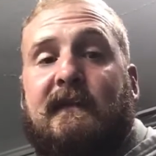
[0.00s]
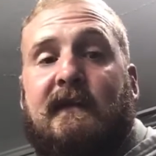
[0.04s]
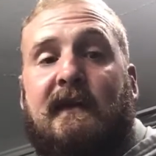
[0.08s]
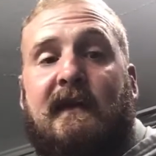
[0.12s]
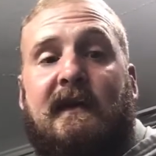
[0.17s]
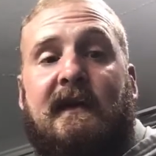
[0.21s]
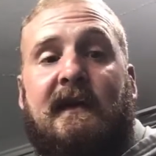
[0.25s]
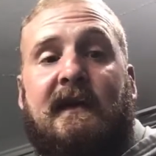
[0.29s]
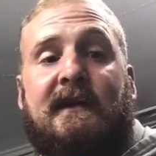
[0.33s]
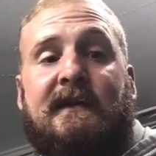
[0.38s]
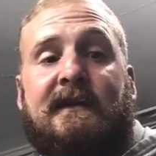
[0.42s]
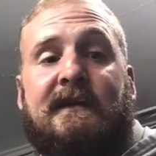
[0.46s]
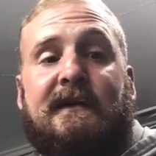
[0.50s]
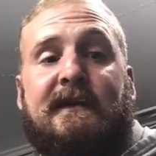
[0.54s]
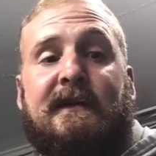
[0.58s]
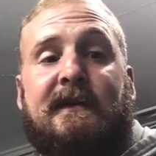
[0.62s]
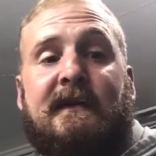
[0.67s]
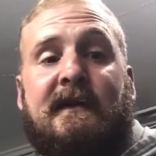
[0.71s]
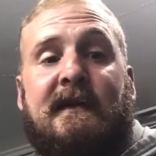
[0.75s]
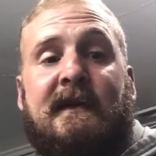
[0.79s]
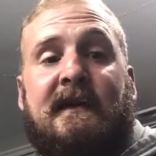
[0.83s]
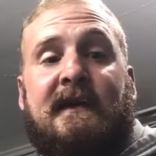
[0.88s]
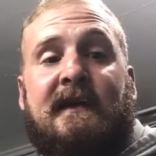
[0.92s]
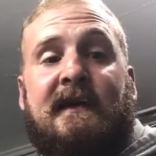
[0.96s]
and
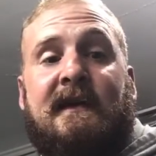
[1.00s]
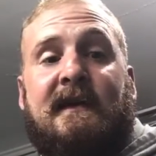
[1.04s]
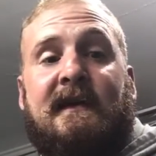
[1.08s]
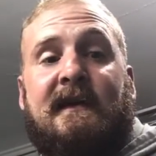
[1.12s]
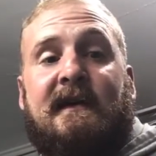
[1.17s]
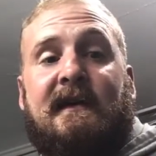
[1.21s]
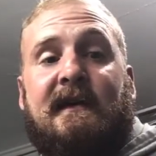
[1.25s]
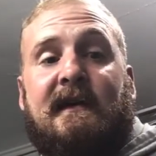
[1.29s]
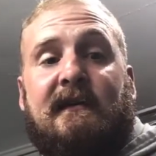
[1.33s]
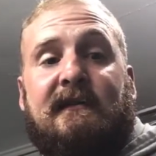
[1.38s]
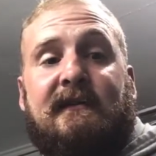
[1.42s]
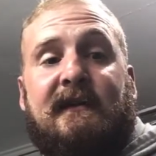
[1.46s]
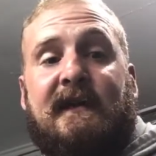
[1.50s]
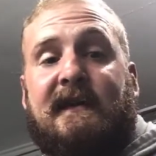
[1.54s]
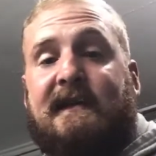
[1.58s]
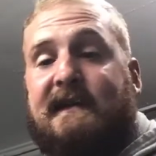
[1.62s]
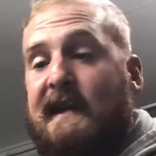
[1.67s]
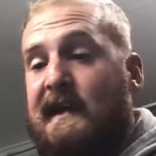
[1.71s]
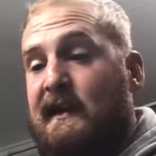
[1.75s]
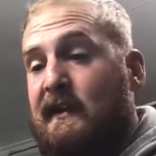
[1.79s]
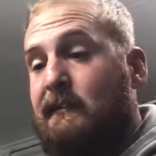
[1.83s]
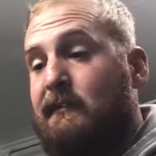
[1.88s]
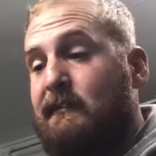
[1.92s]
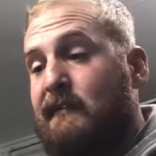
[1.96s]
I think
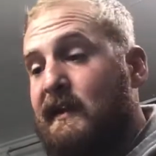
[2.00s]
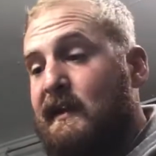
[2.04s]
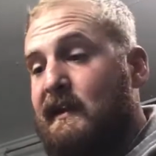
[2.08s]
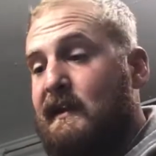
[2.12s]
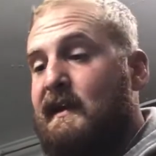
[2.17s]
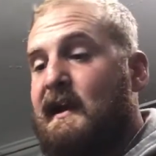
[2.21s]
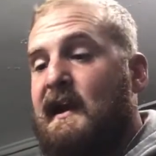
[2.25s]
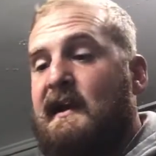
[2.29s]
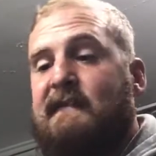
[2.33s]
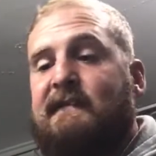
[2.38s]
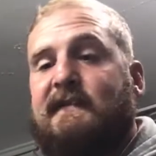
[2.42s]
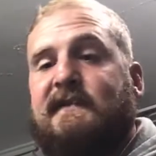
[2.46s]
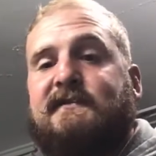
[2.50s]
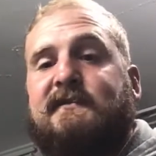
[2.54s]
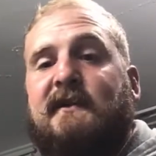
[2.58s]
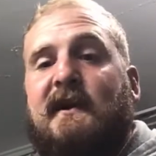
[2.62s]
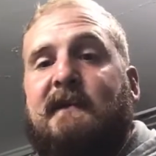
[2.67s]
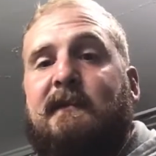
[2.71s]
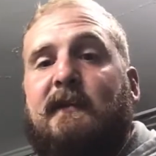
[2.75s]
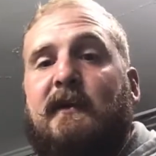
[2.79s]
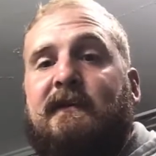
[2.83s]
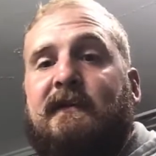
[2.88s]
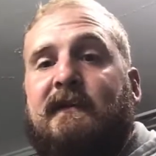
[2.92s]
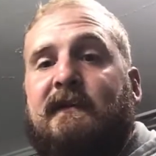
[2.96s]
that'll be a kind of a trend
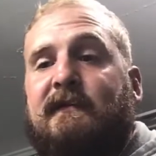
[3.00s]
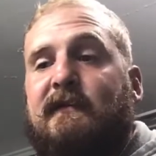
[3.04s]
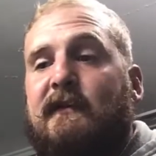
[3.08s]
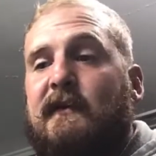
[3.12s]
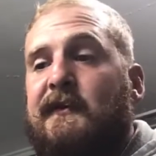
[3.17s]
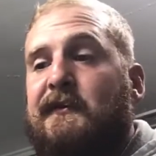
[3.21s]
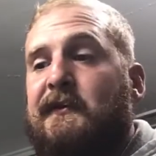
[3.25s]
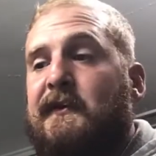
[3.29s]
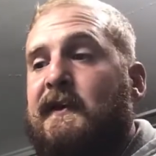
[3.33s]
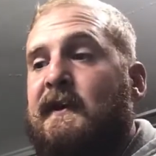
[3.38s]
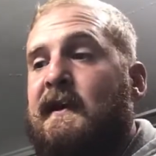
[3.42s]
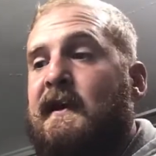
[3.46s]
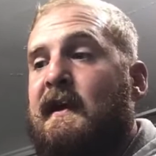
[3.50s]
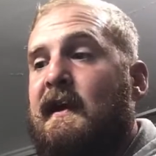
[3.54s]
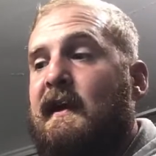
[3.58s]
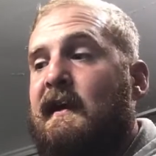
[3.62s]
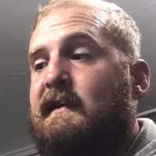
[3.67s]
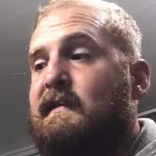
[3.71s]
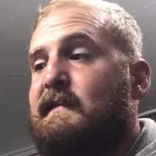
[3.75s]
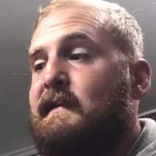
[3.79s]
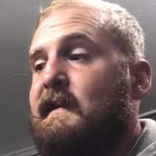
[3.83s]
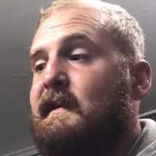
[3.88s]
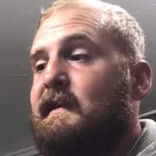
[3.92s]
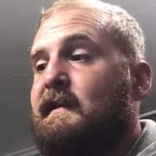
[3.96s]
moving forward. I
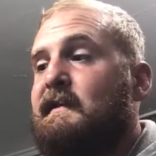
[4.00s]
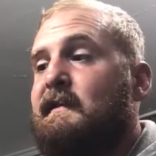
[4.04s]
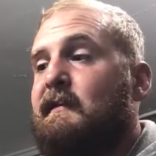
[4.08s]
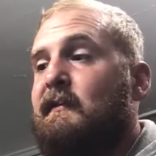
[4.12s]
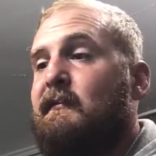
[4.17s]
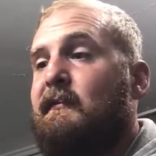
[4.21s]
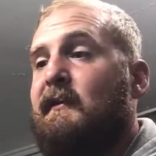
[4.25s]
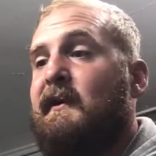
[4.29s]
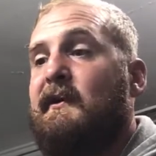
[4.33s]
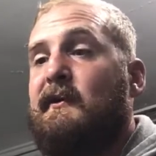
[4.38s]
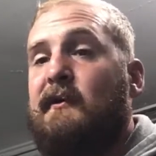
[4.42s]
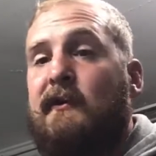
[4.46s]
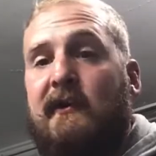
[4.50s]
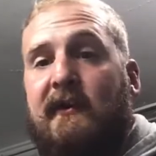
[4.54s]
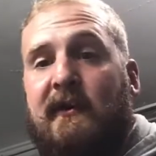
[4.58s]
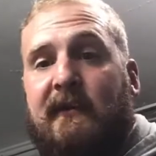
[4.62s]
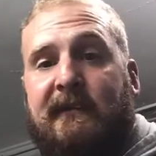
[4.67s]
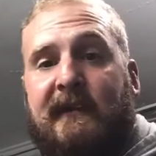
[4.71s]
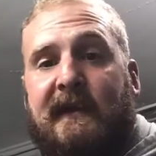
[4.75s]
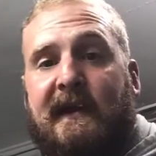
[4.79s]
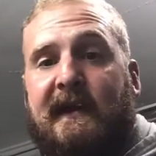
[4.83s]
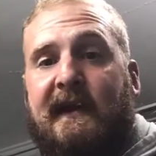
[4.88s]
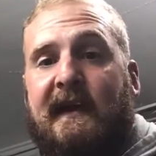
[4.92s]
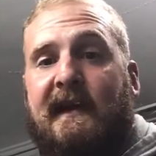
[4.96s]
think recoil
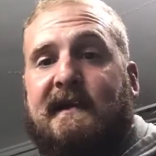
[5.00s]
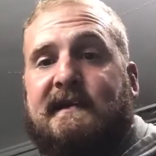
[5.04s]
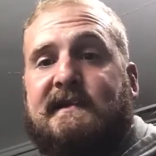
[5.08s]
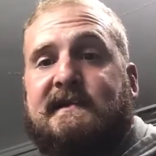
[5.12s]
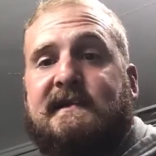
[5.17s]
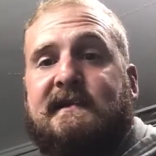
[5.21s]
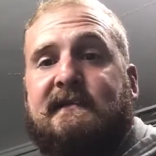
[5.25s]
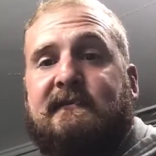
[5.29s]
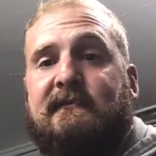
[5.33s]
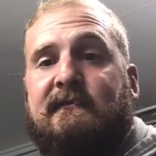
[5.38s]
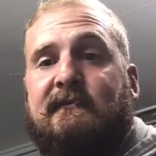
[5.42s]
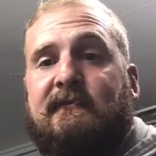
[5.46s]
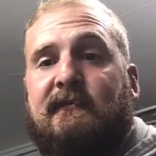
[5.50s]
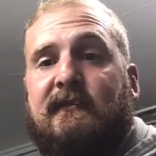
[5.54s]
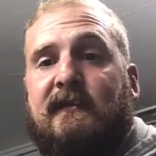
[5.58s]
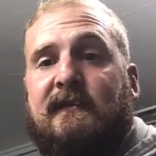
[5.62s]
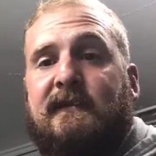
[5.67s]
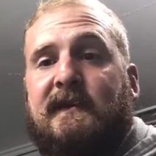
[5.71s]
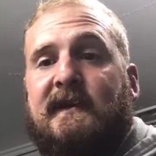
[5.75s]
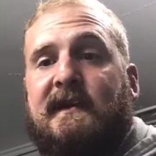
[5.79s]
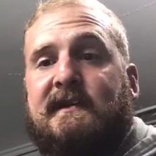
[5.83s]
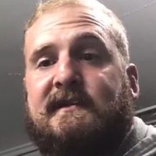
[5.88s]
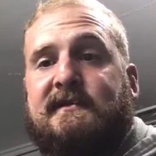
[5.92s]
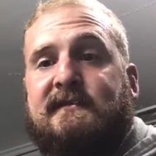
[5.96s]
mitigation will
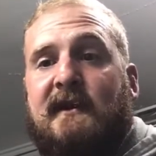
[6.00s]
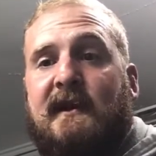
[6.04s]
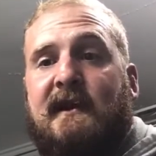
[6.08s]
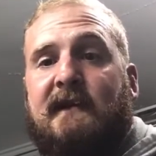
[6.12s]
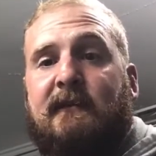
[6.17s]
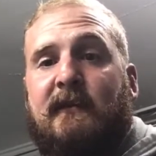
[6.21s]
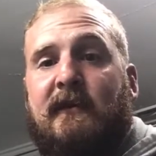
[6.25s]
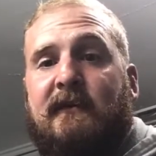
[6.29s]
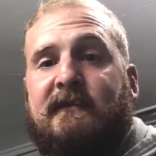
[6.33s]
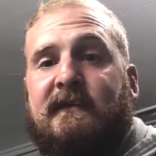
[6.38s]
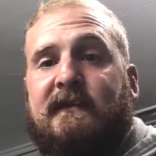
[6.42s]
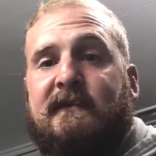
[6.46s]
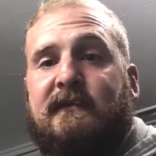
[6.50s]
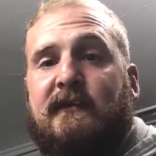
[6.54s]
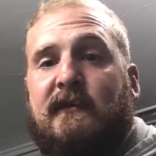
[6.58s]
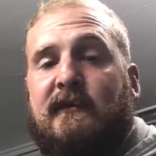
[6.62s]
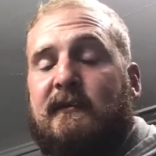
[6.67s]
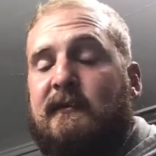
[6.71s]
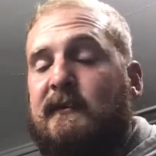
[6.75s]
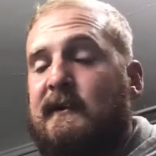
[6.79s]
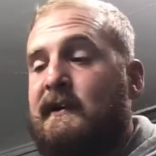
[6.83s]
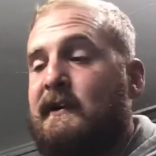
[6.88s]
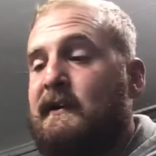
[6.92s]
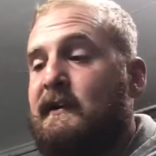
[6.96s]
be a trend moving
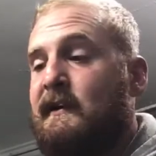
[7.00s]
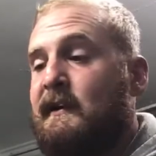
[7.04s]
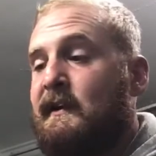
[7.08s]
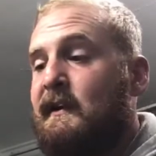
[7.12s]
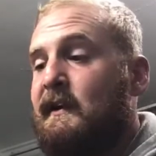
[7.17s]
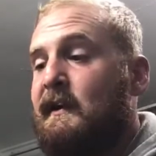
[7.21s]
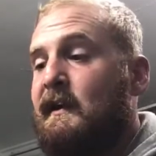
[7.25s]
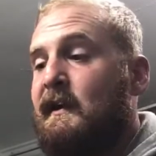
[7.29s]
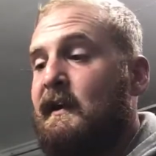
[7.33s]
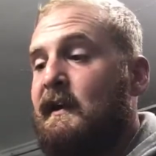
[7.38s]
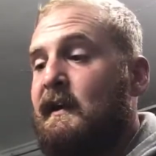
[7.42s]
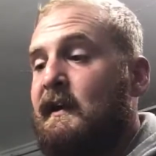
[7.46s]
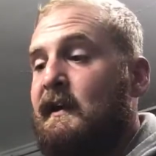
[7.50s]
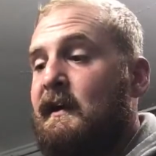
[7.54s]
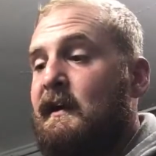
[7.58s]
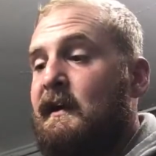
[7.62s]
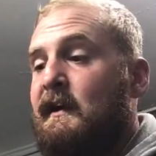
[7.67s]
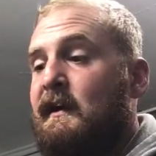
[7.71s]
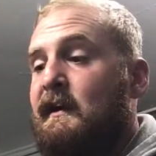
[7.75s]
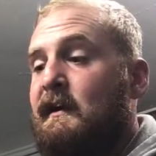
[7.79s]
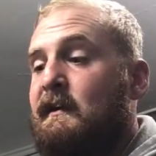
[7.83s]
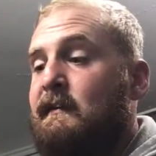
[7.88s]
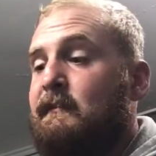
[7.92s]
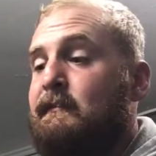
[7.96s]
forward.
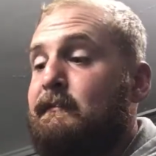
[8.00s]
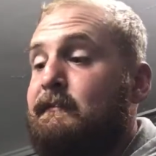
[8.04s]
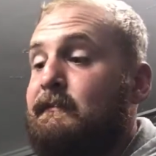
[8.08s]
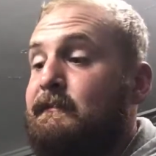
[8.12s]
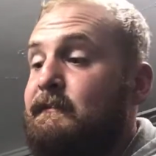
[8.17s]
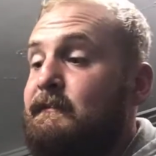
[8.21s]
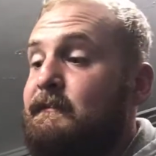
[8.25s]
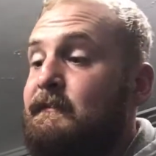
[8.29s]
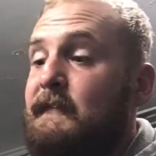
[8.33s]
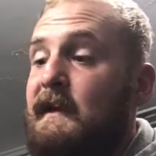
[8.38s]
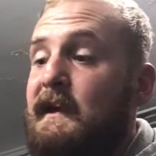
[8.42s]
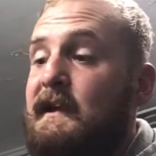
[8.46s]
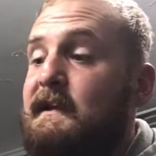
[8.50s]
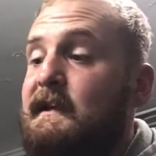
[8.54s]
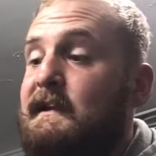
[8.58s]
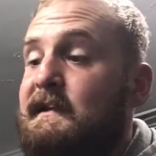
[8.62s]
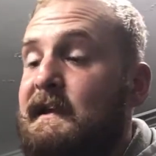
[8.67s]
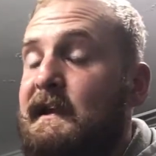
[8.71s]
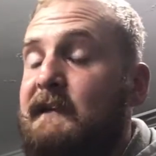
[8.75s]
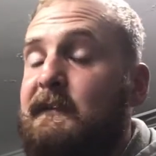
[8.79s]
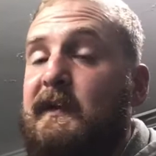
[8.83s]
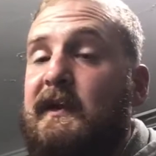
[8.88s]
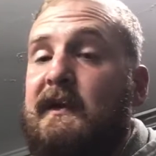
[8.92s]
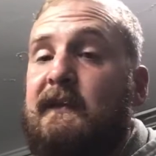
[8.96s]
Like the
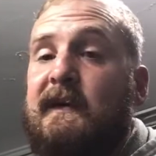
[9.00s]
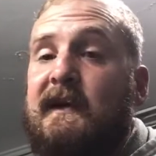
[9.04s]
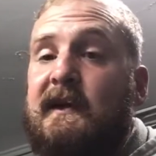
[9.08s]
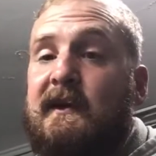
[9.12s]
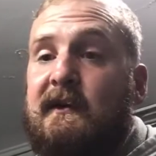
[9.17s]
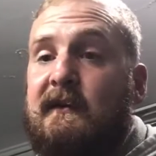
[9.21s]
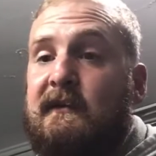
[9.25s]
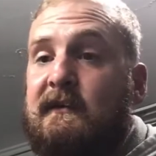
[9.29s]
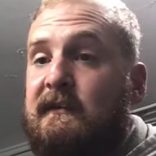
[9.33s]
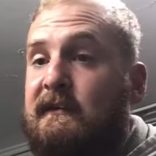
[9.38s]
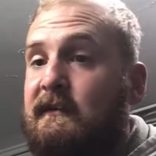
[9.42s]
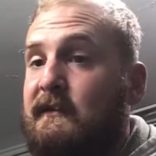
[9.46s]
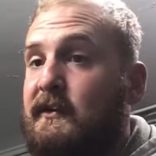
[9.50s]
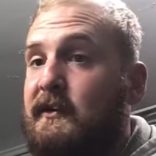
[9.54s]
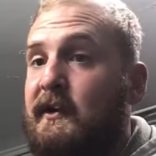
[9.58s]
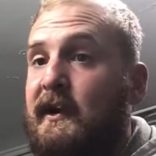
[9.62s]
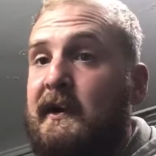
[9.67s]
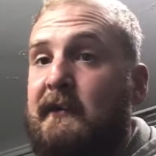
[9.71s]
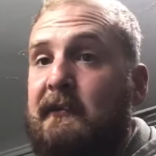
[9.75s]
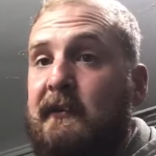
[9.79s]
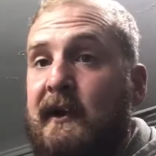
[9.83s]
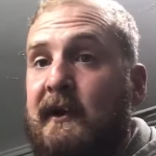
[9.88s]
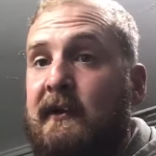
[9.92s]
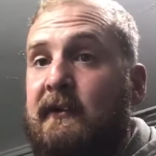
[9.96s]
10mm, great
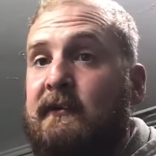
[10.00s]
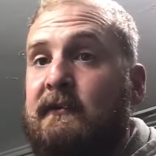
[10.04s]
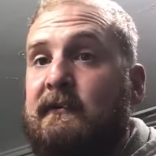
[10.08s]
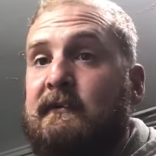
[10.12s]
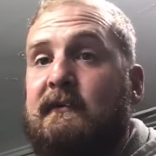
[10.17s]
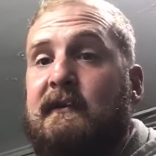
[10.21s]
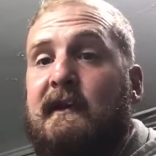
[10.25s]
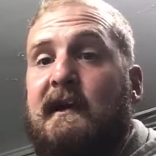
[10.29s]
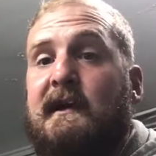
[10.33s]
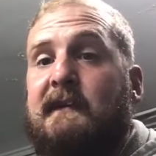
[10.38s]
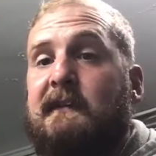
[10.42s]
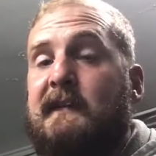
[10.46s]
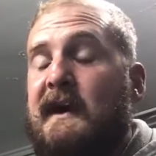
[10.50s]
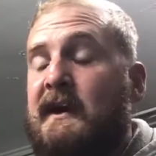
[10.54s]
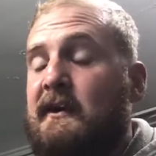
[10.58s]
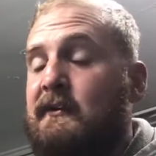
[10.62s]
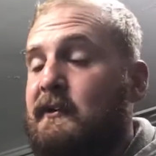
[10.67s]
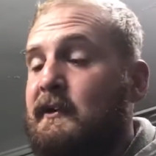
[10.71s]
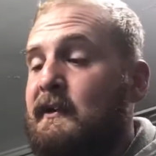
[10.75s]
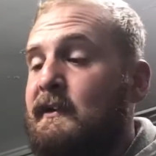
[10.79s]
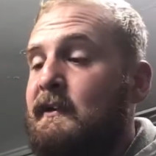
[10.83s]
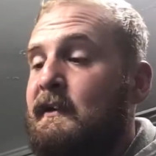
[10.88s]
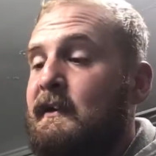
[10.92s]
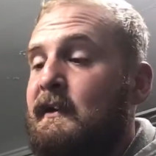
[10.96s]
round, a lot of
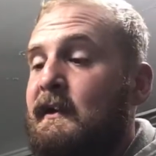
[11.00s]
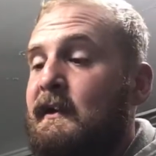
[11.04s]
power.